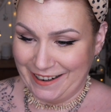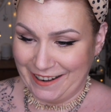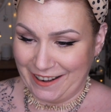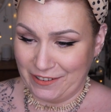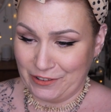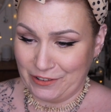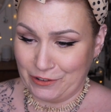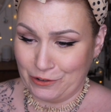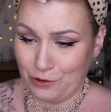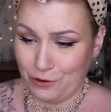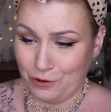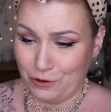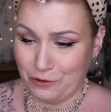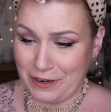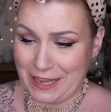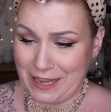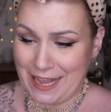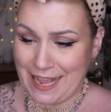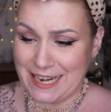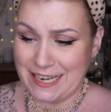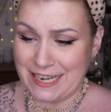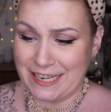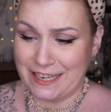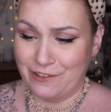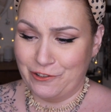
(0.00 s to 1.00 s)
Our story
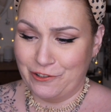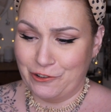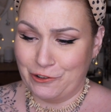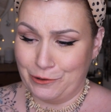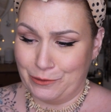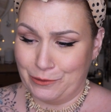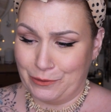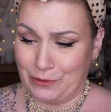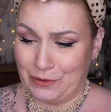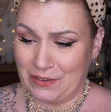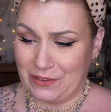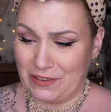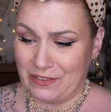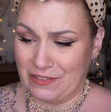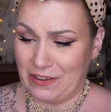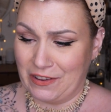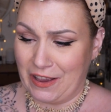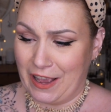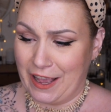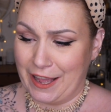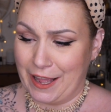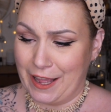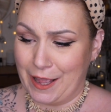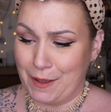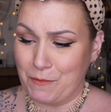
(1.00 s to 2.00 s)
ended juiced in
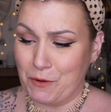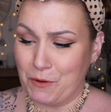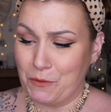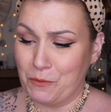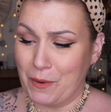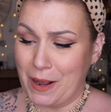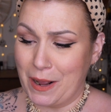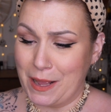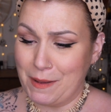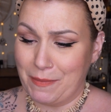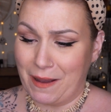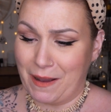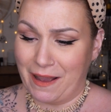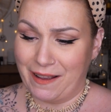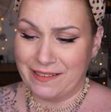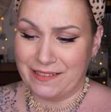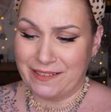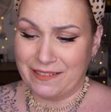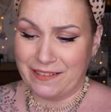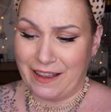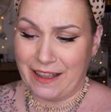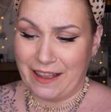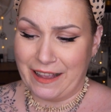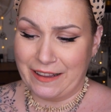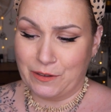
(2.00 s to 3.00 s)
time, way
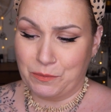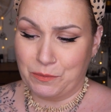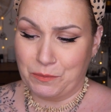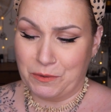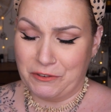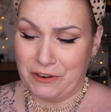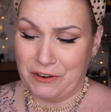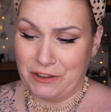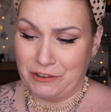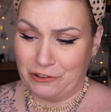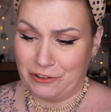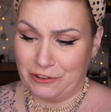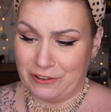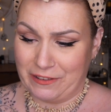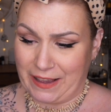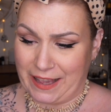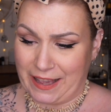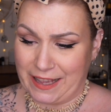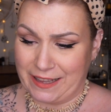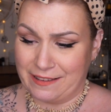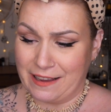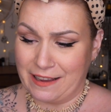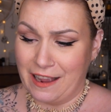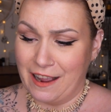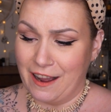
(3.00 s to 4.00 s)
past our expiration
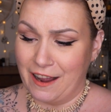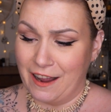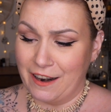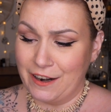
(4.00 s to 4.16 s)
date.